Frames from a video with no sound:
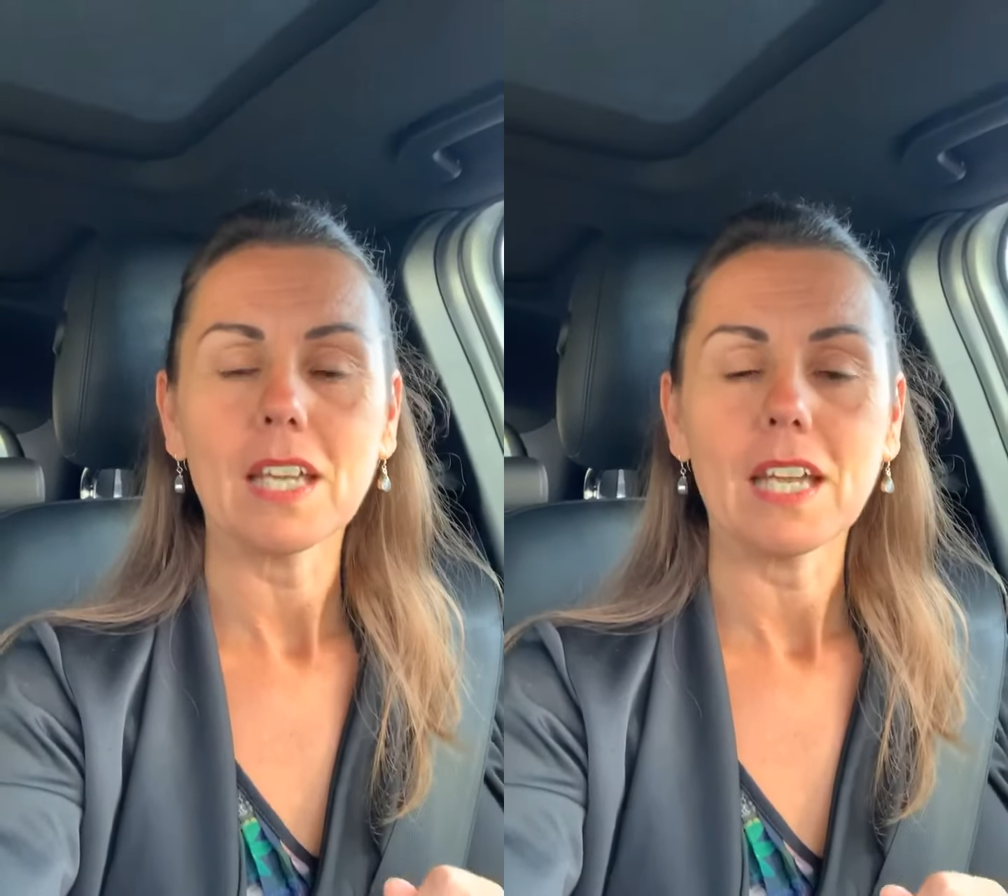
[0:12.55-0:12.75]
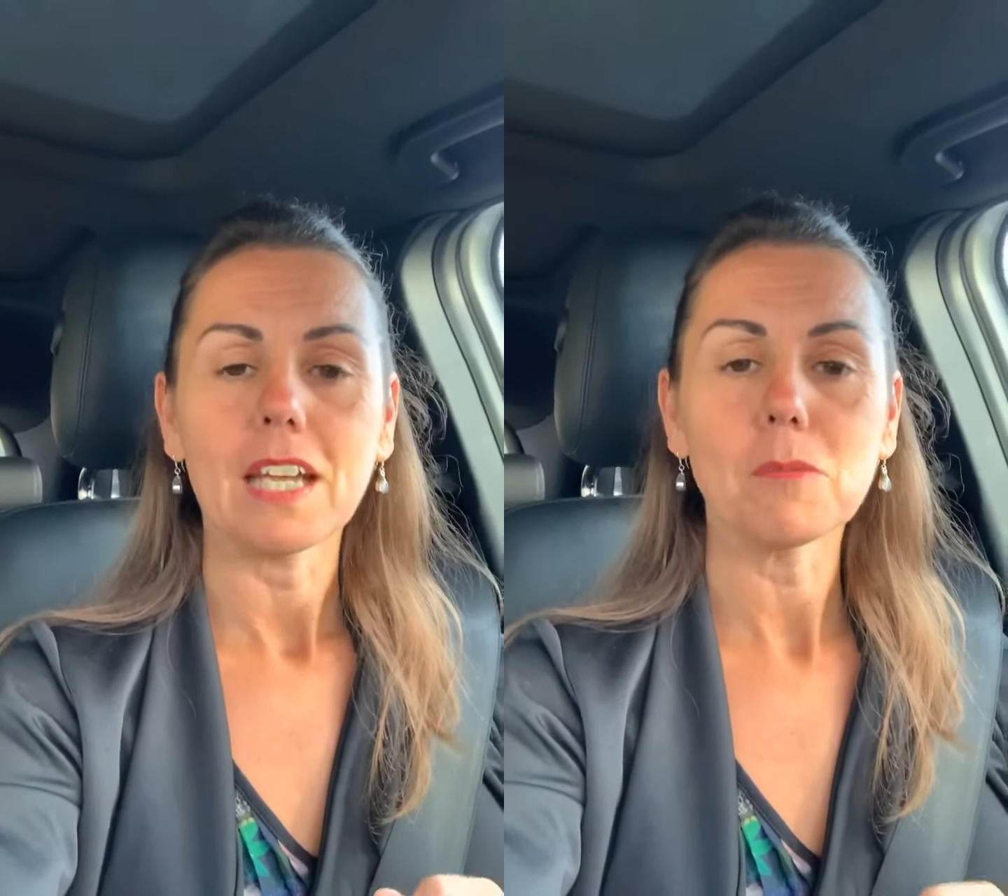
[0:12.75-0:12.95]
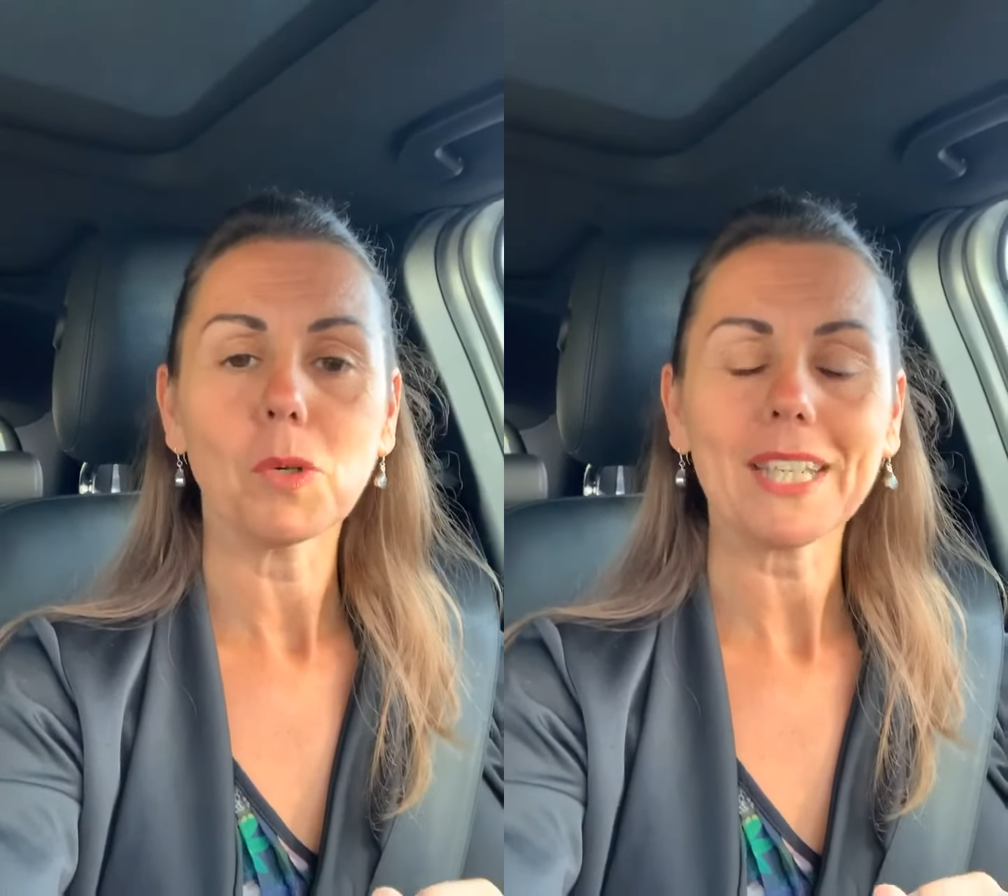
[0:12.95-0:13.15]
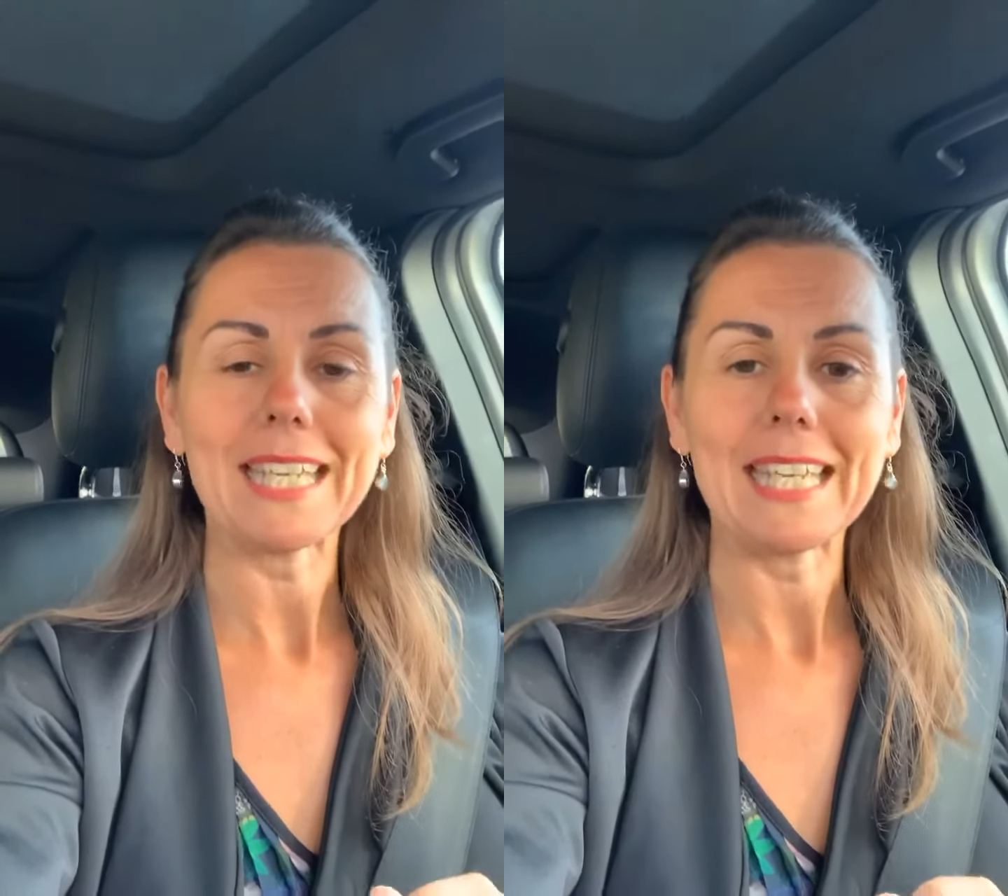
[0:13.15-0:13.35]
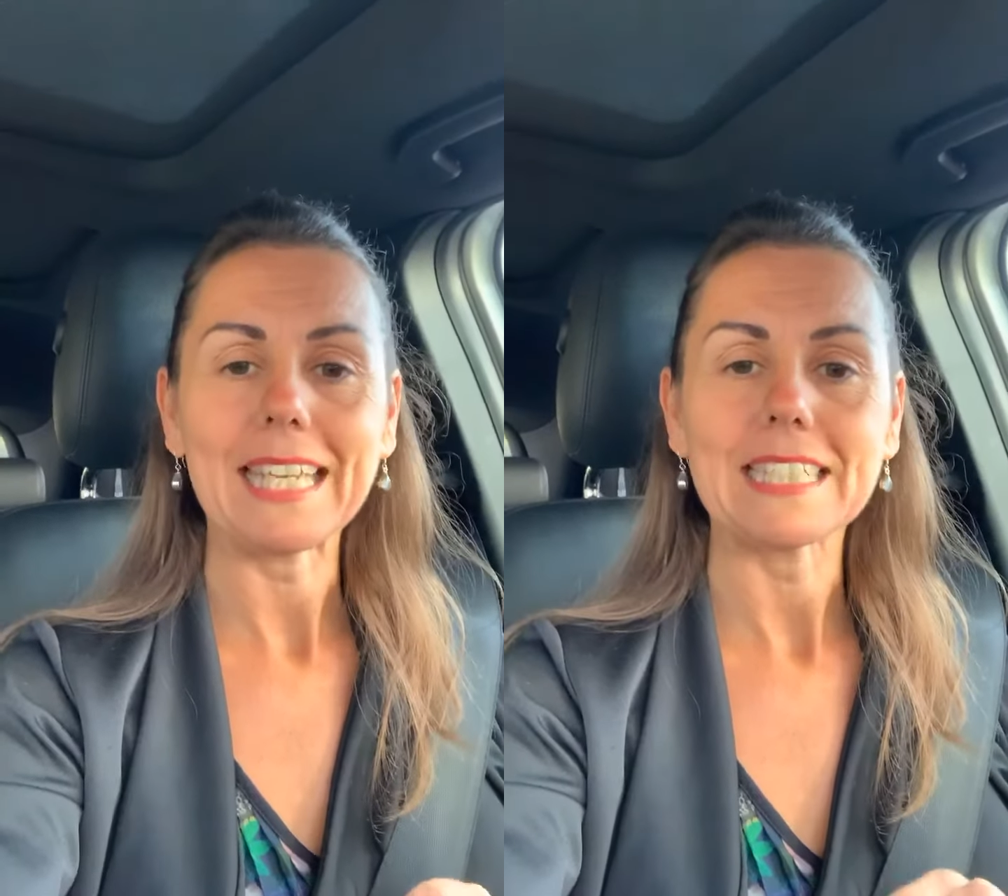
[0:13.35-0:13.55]
and what it
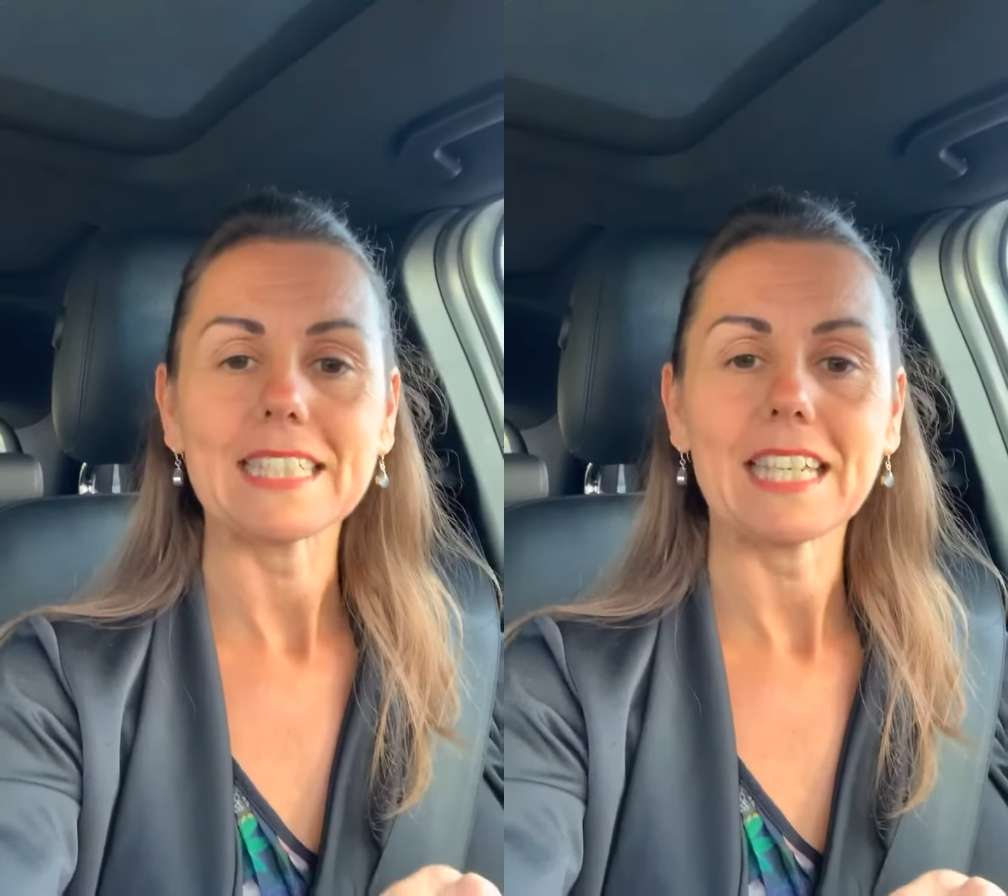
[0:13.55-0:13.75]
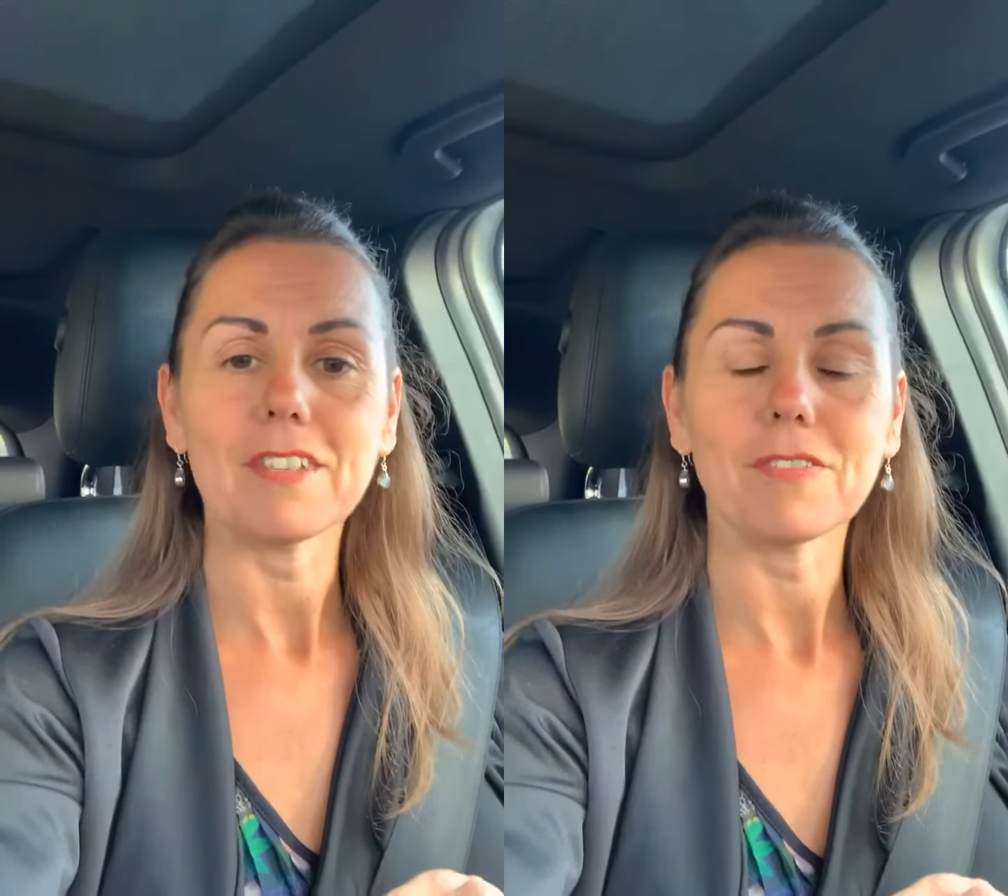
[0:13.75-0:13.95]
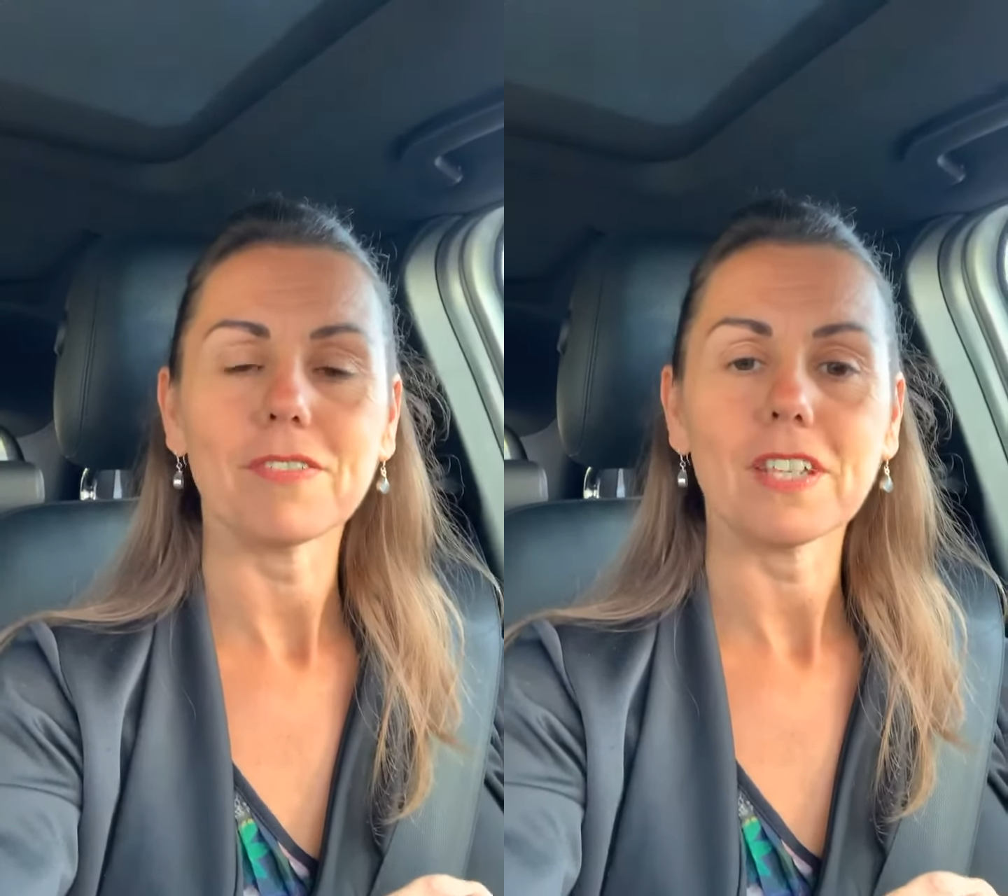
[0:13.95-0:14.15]
is, if